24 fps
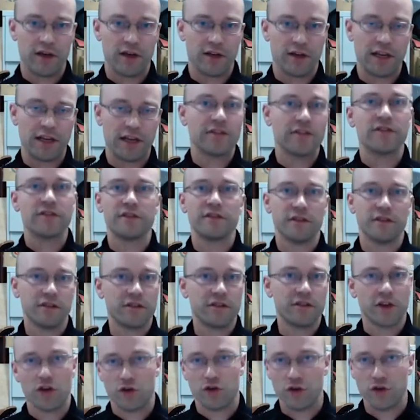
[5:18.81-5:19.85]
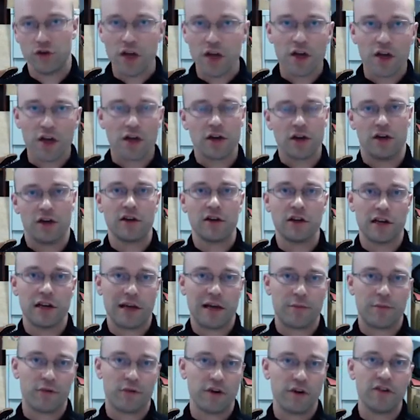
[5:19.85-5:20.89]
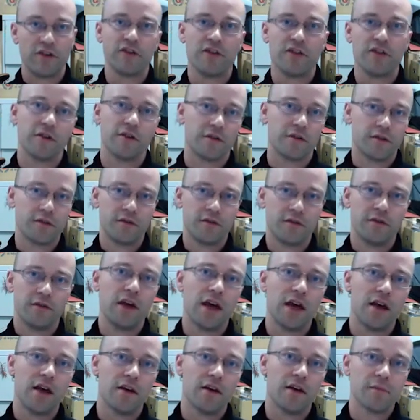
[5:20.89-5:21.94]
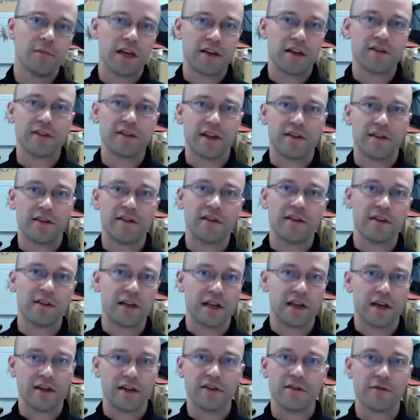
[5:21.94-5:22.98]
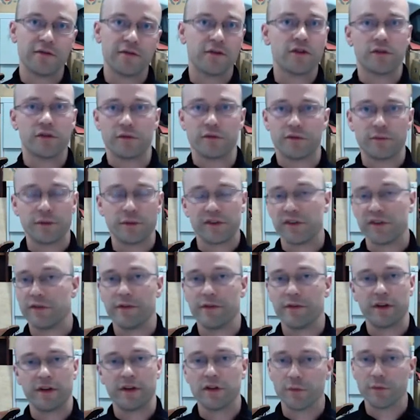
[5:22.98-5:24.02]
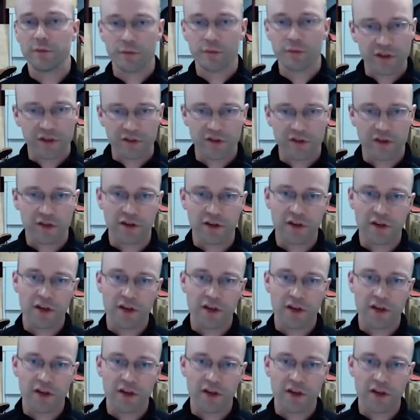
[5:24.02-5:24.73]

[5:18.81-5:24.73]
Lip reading: nests, and so collaboration makes sense in the light of conspecific competition.